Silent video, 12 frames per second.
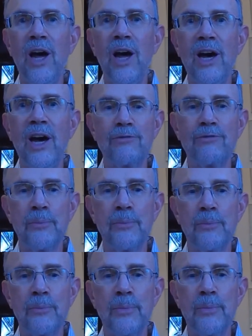It's just in
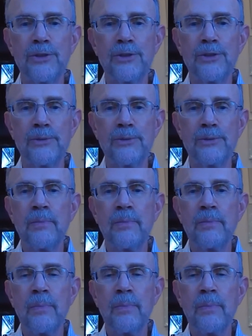a whole lot of different
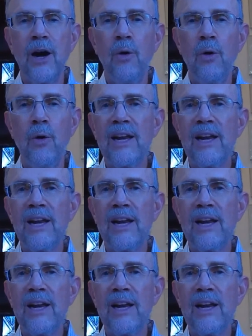pills.